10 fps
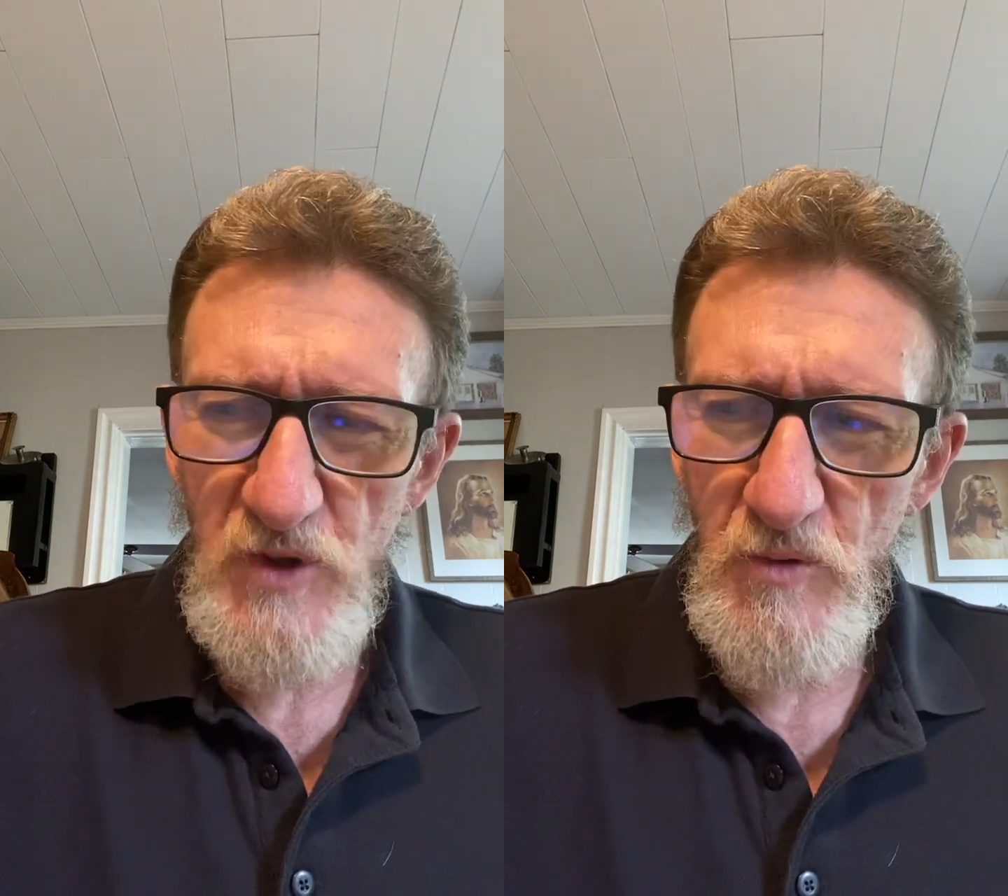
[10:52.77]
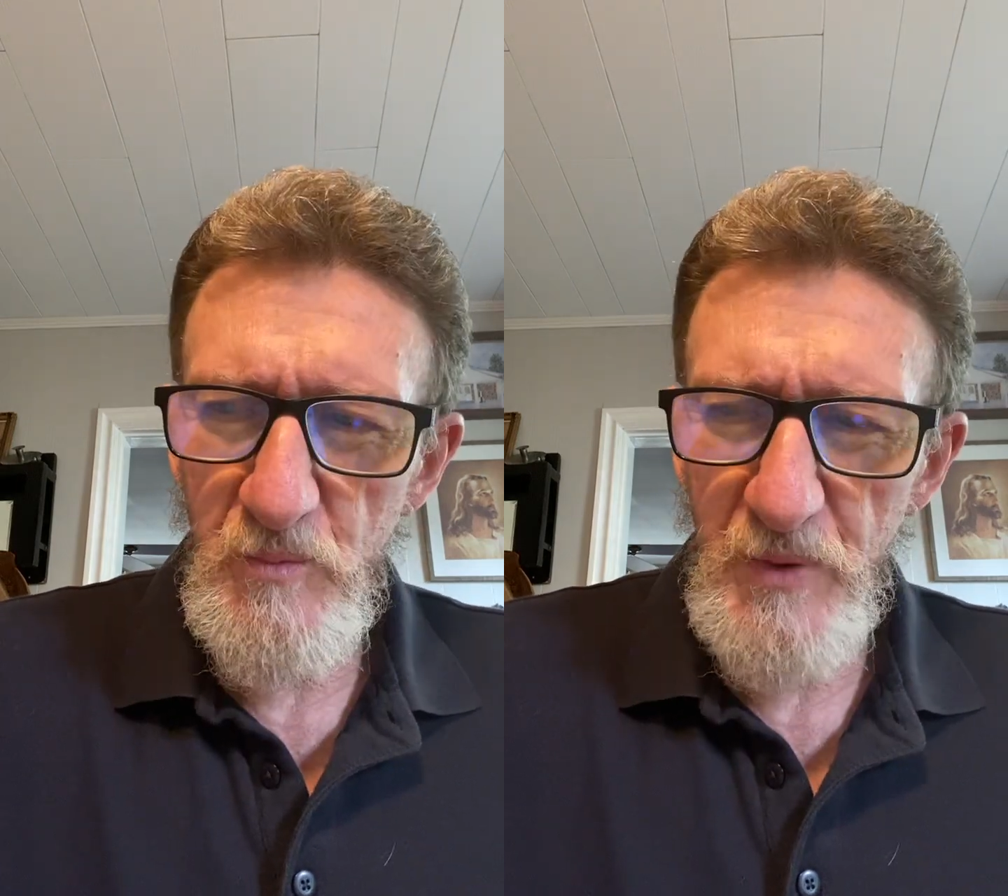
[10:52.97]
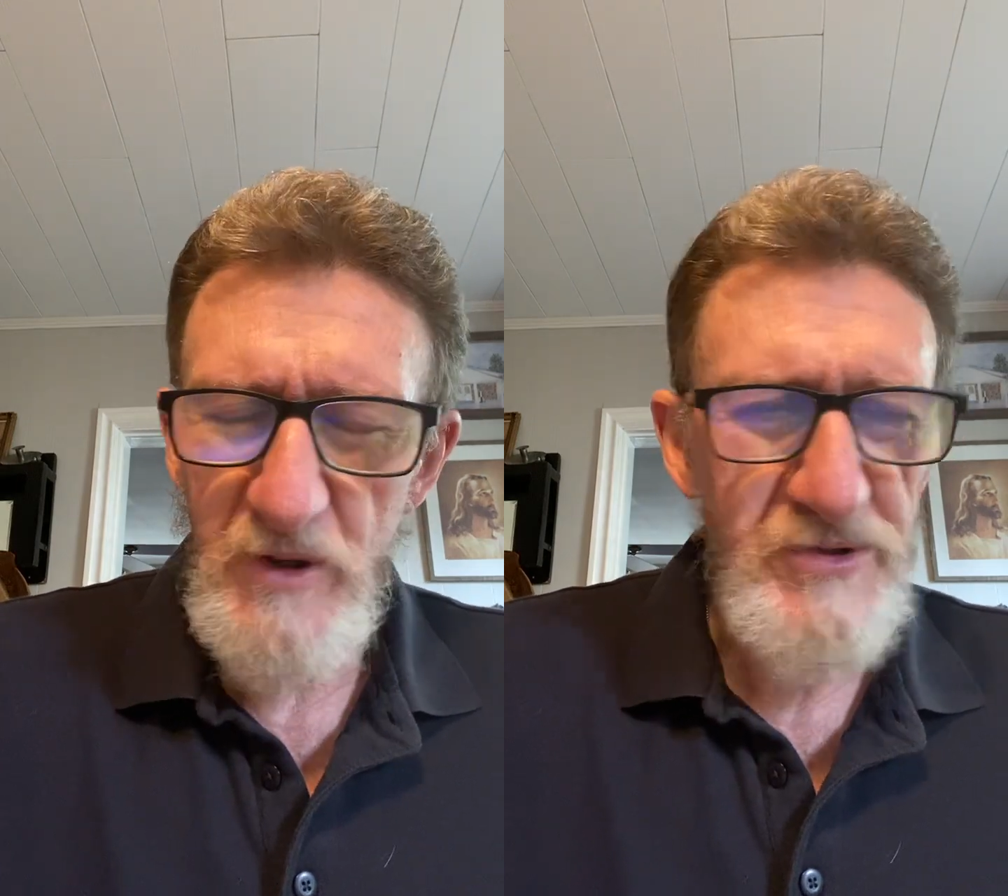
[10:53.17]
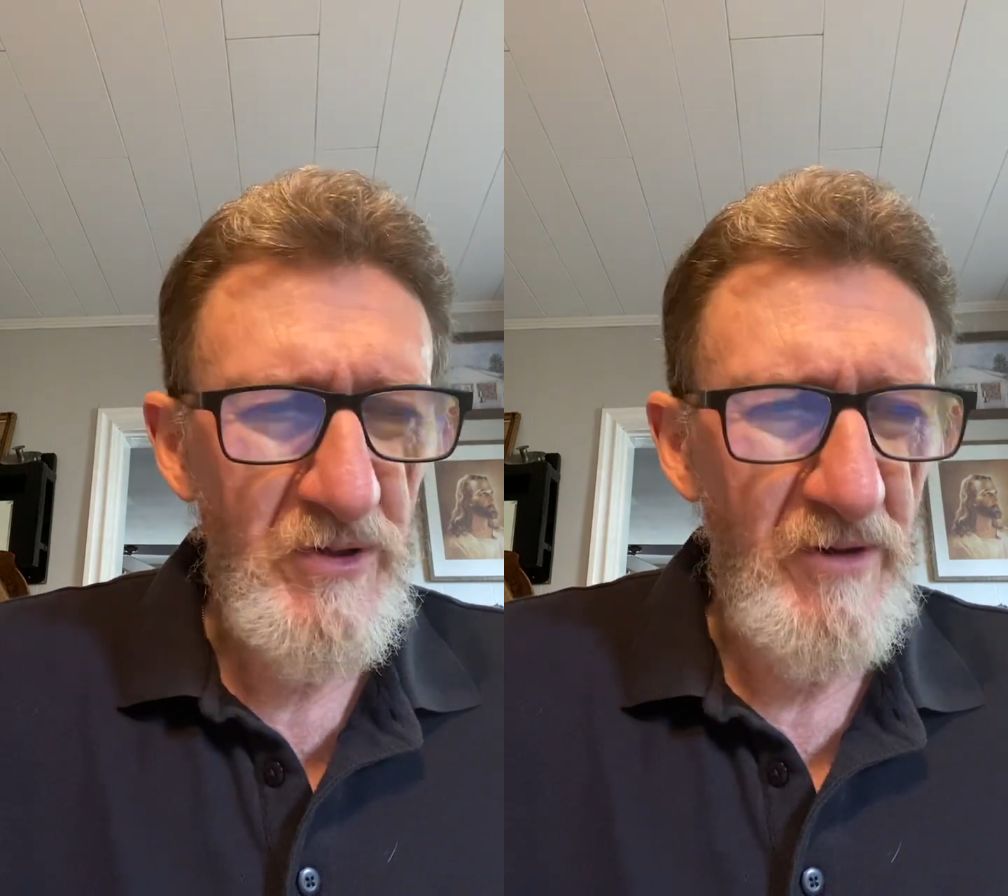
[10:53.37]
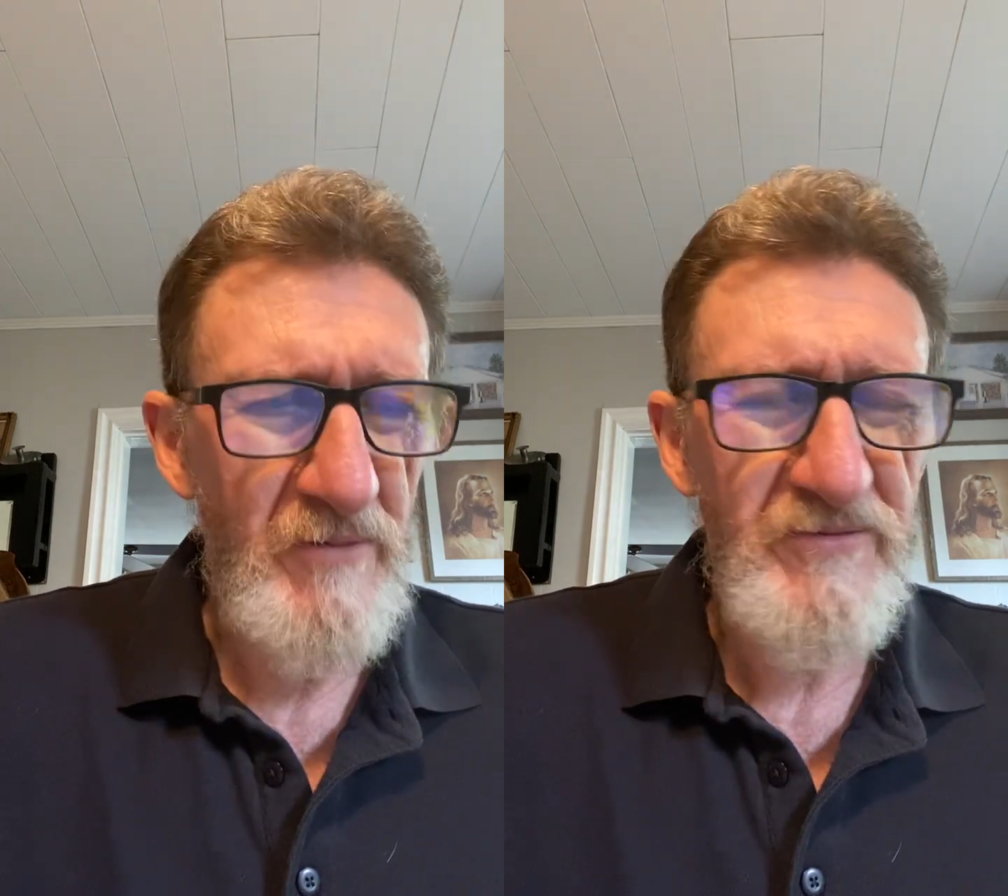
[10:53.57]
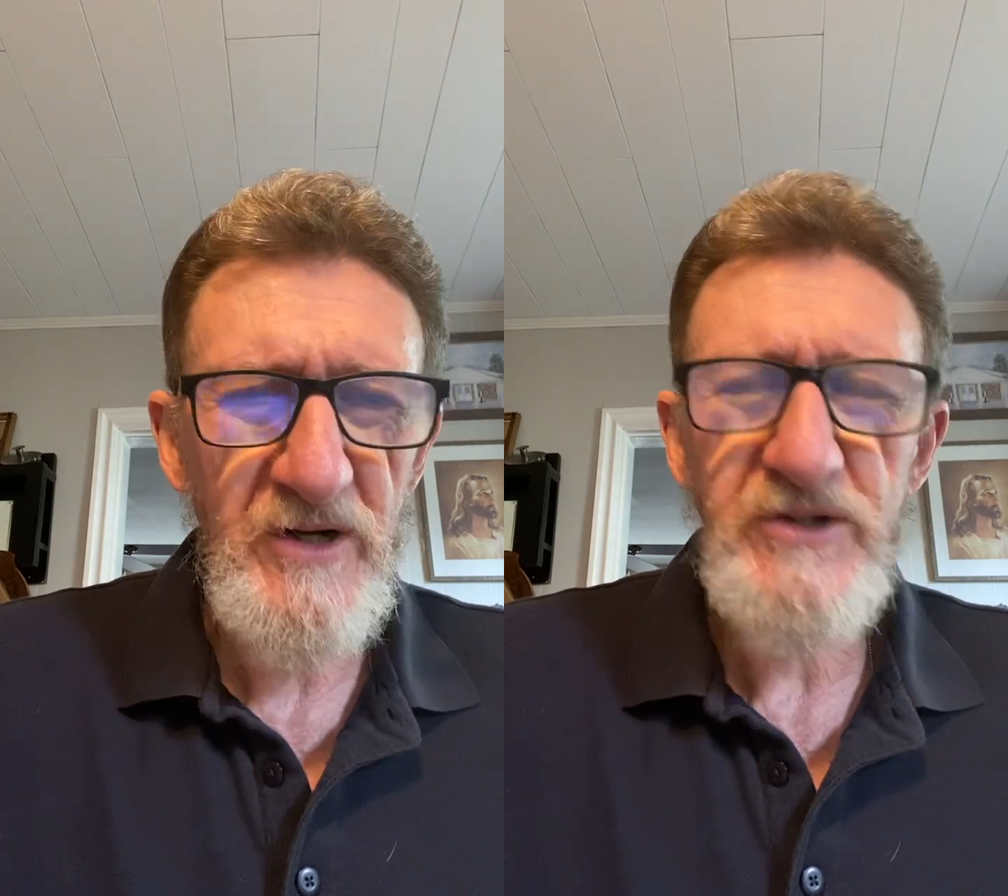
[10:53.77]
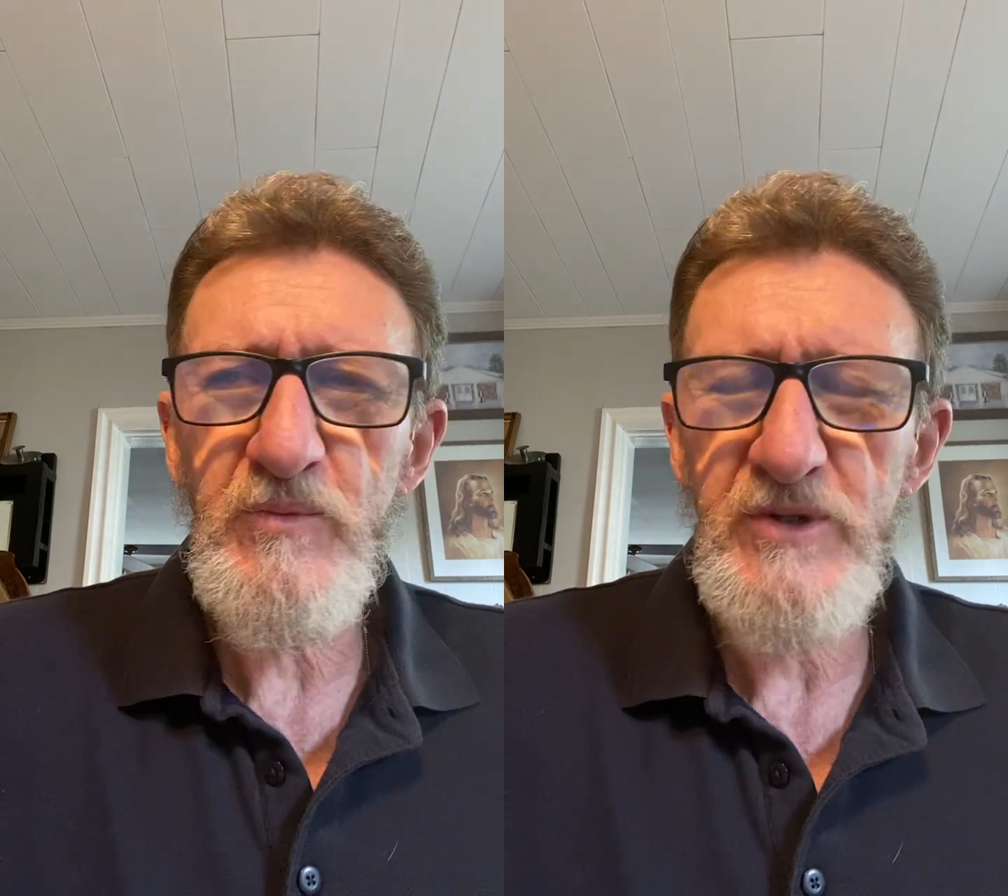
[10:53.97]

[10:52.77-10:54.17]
own personal affliction,